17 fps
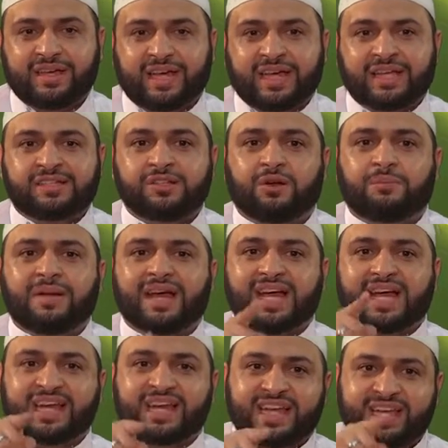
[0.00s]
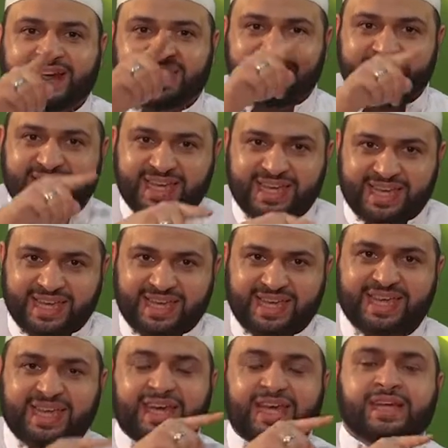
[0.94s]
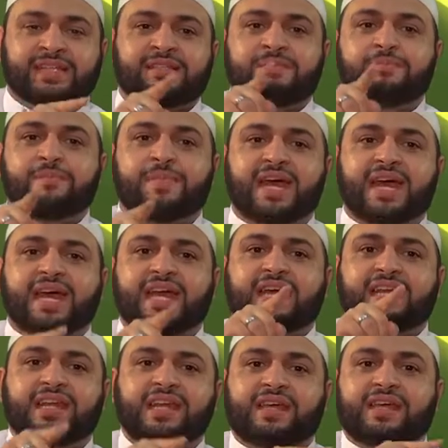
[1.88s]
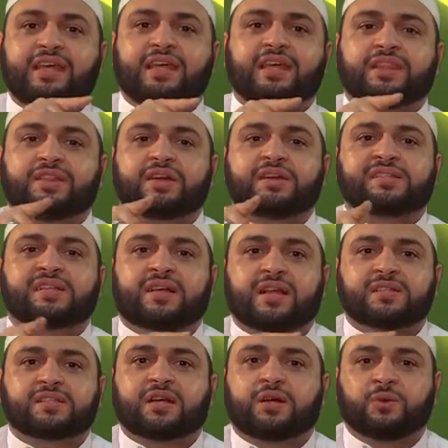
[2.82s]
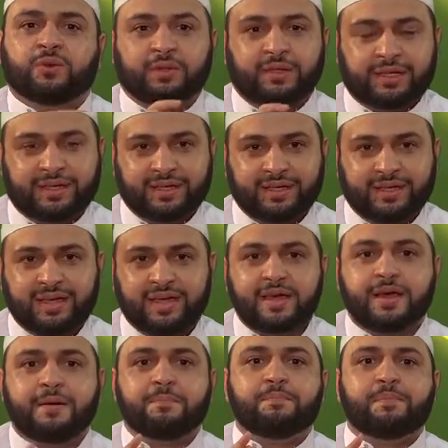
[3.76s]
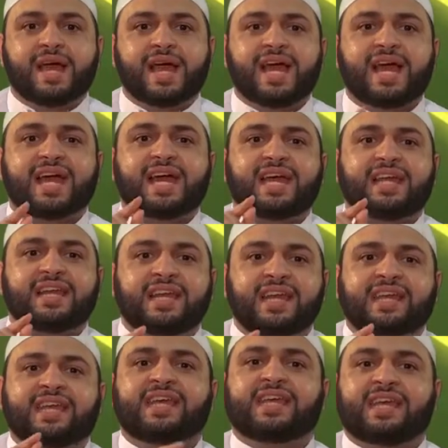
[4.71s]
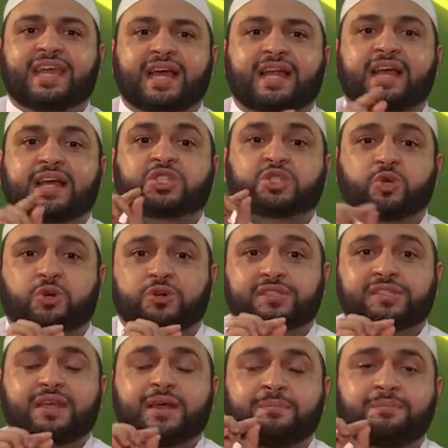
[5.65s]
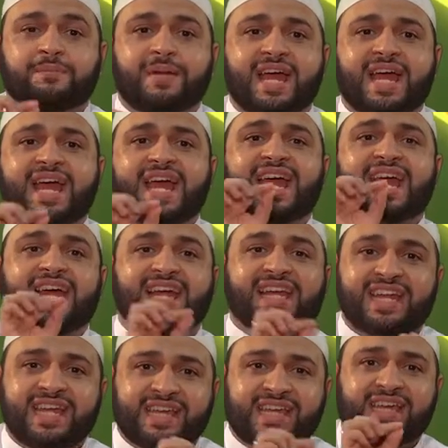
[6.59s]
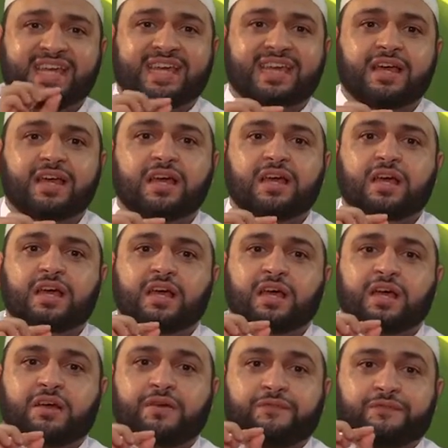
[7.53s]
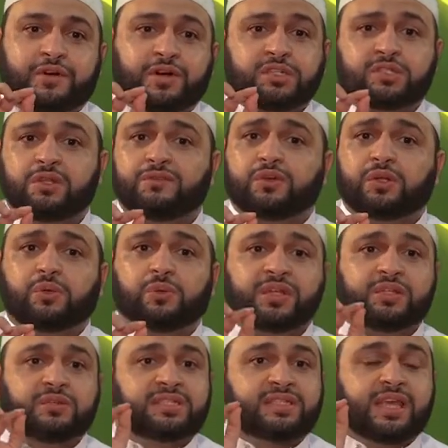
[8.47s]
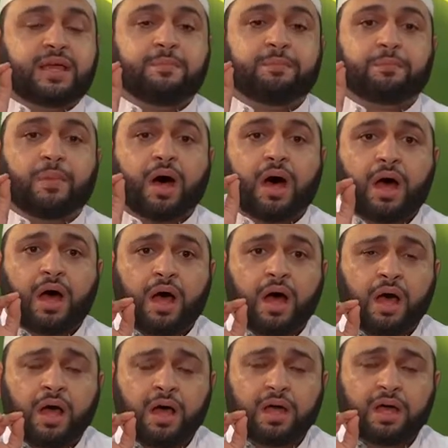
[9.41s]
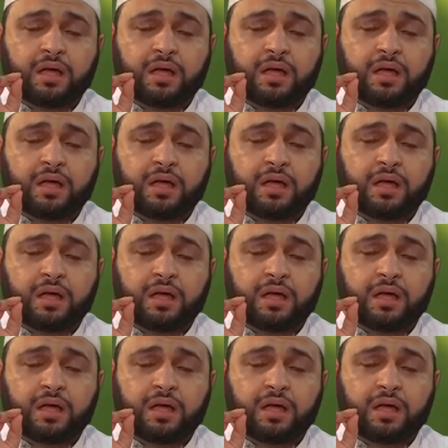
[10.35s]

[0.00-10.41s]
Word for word: It's not maliki, it's maliki. There is a kasra only. Maliki, like short. Maliki. First of all, we don't say ma.